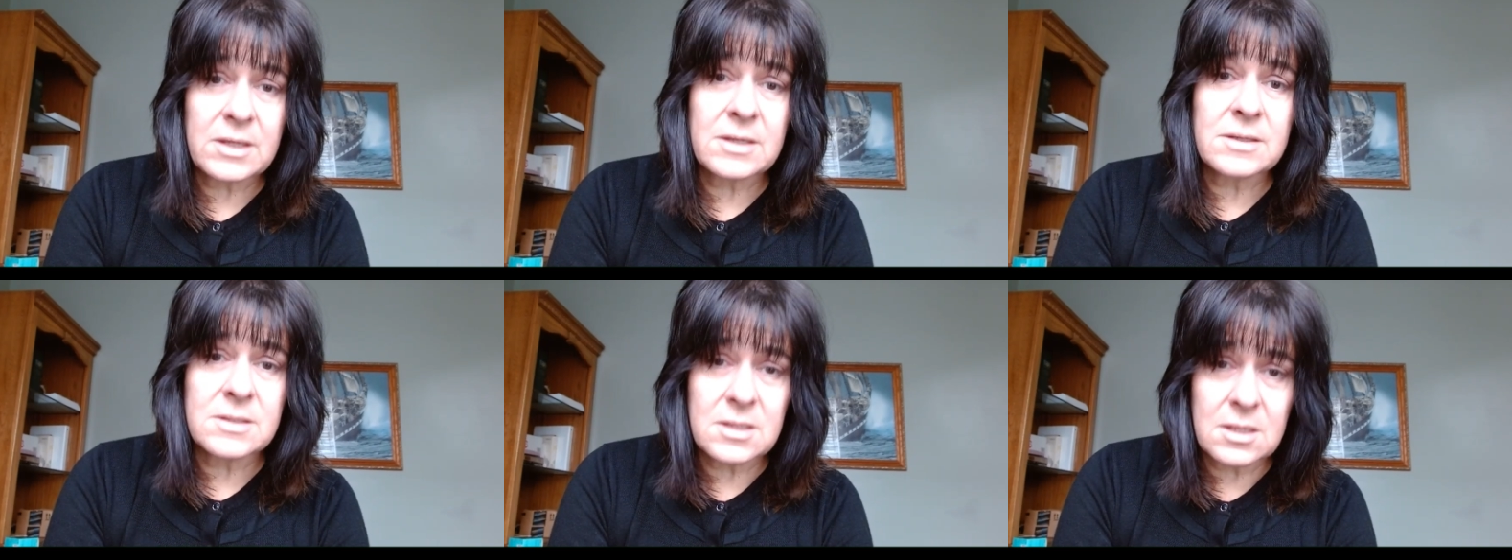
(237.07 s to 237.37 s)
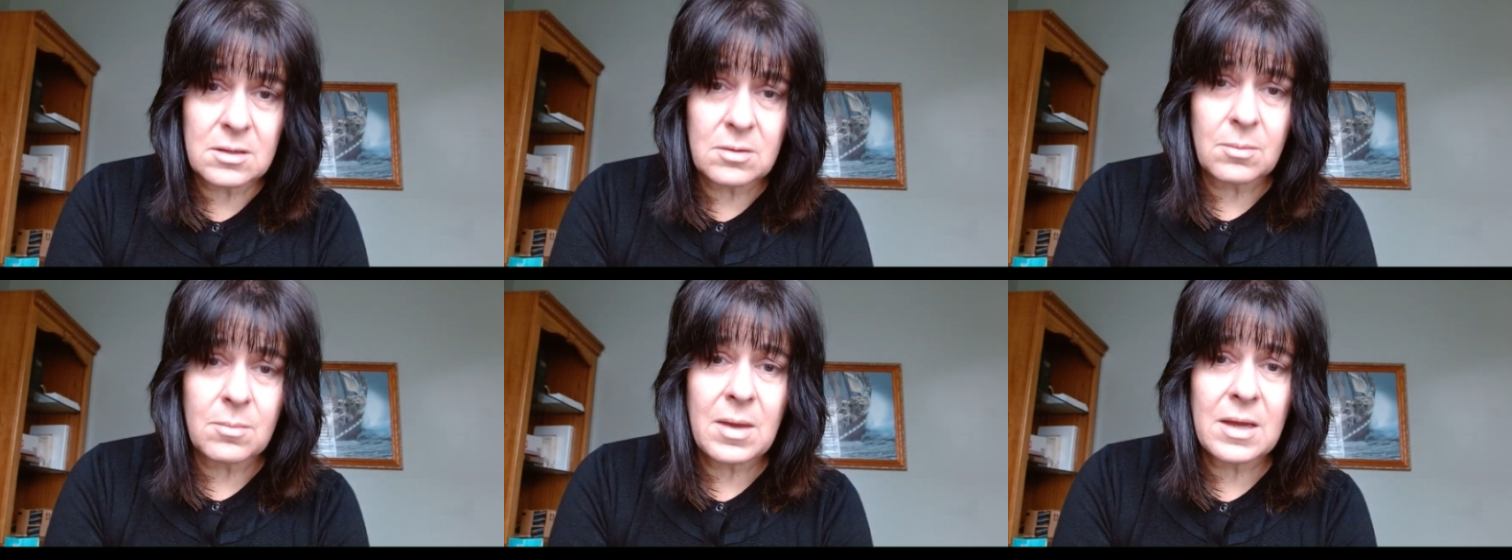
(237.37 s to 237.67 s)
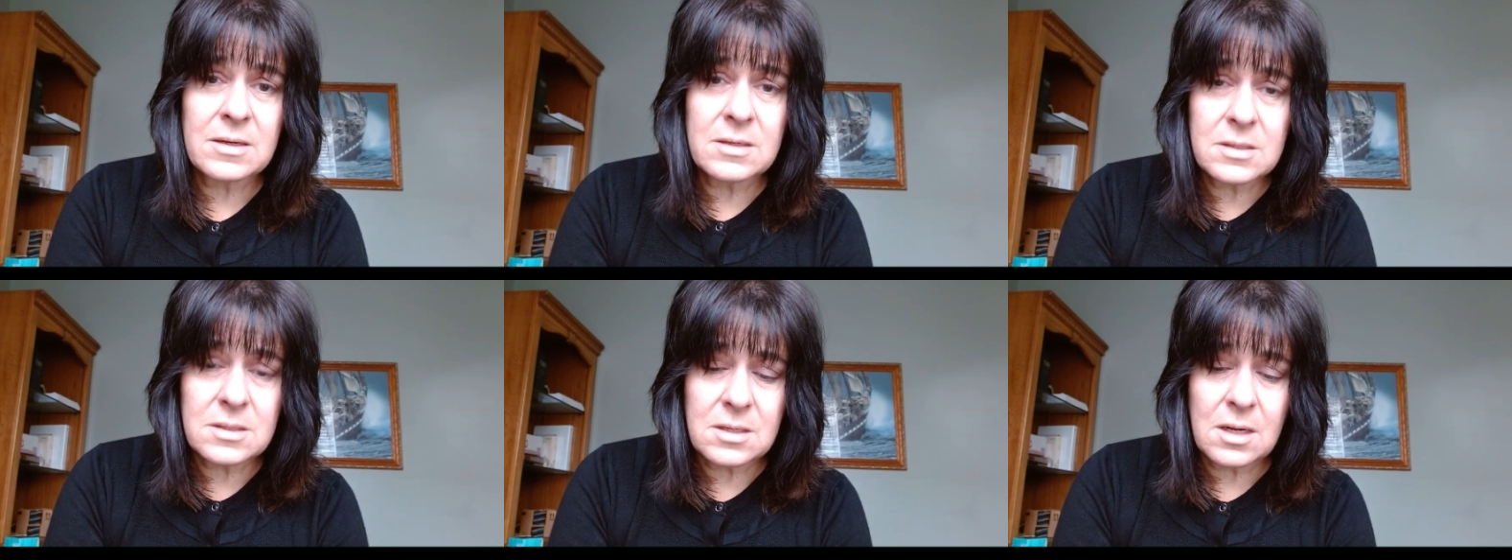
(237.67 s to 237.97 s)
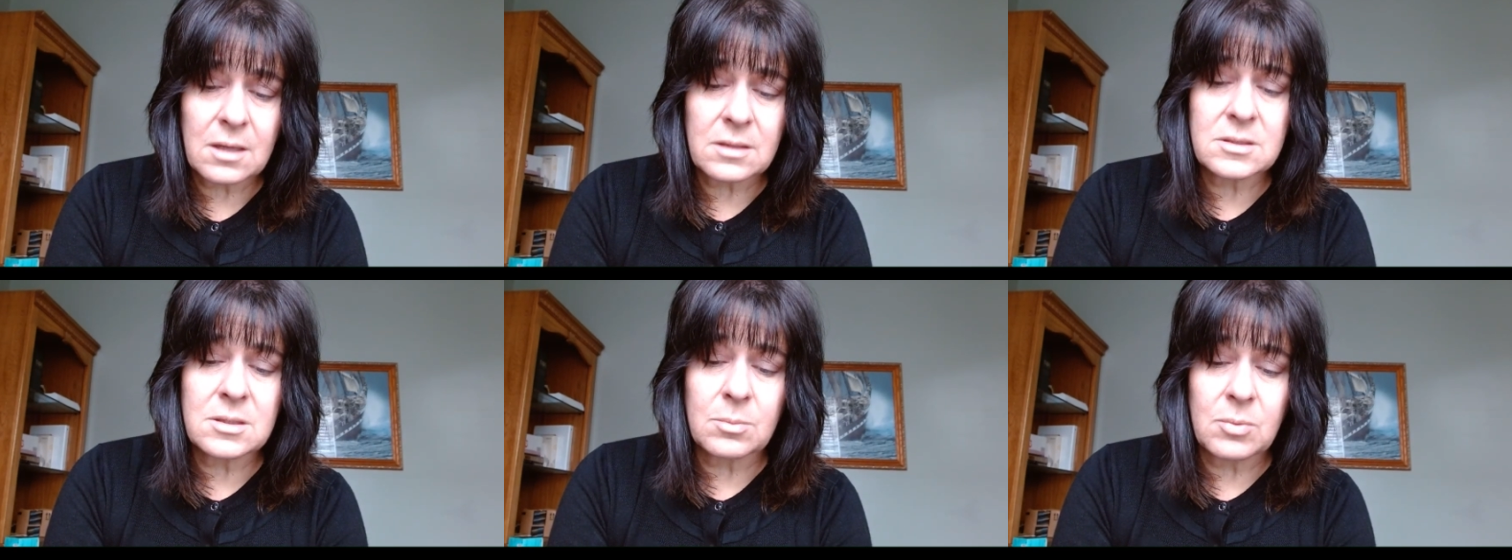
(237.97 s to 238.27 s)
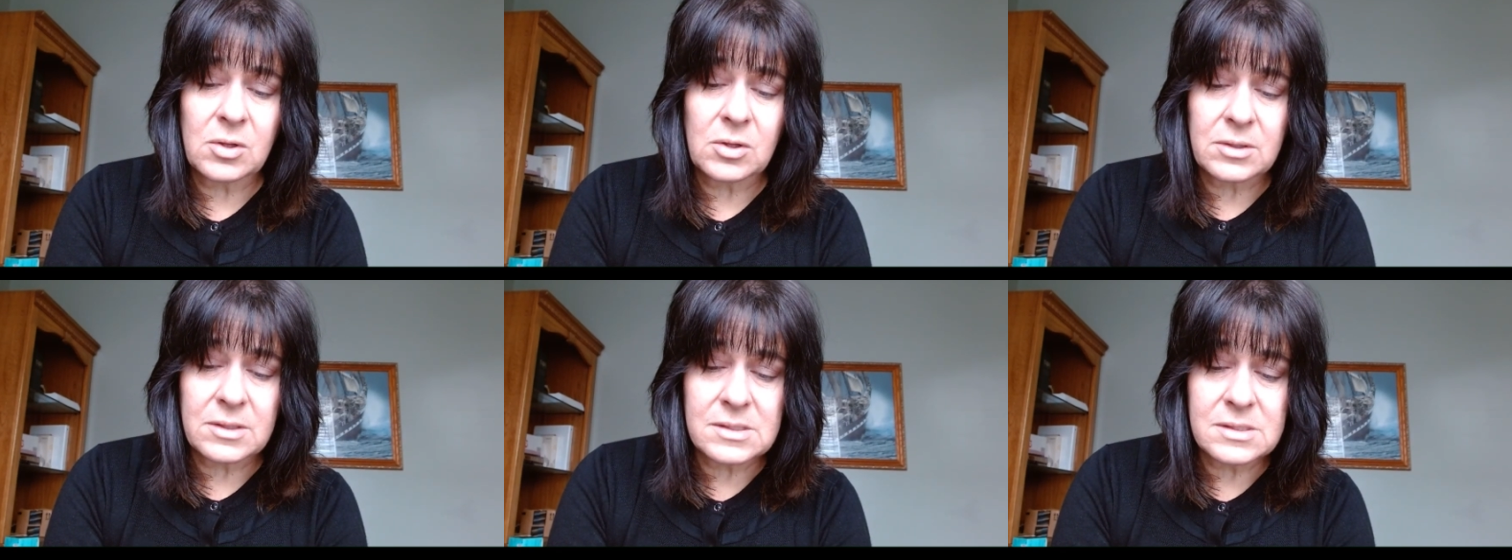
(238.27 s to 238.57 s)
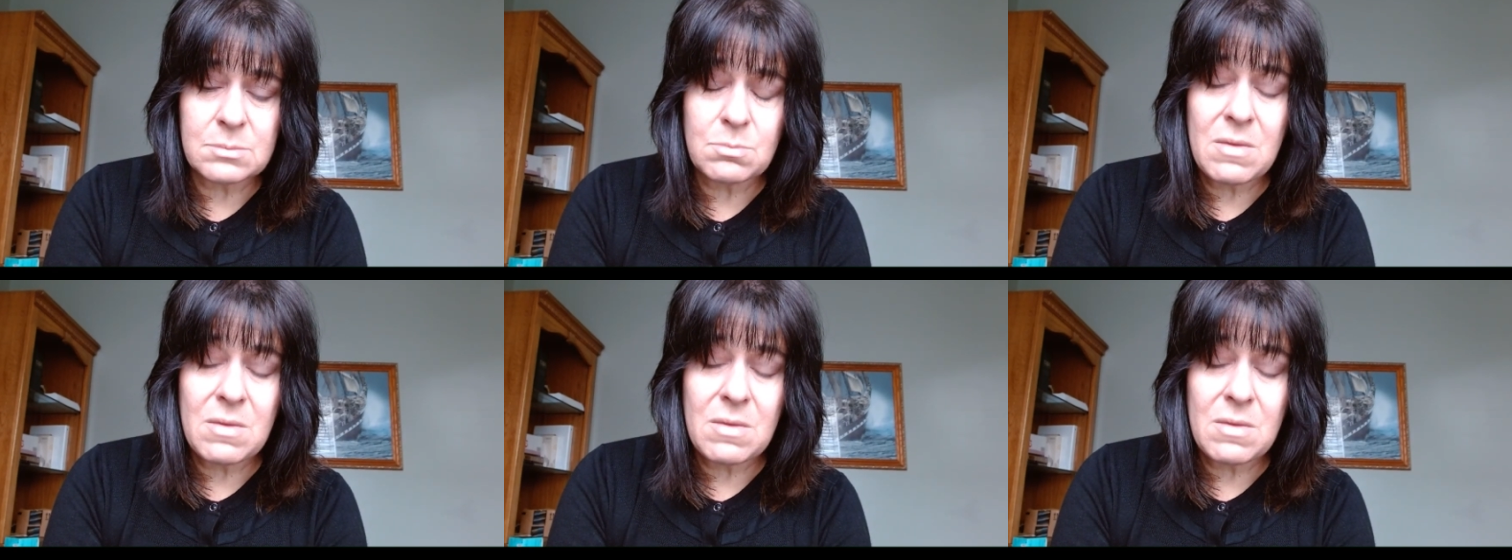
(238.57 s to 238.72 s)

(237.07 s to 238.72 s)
until my deductible is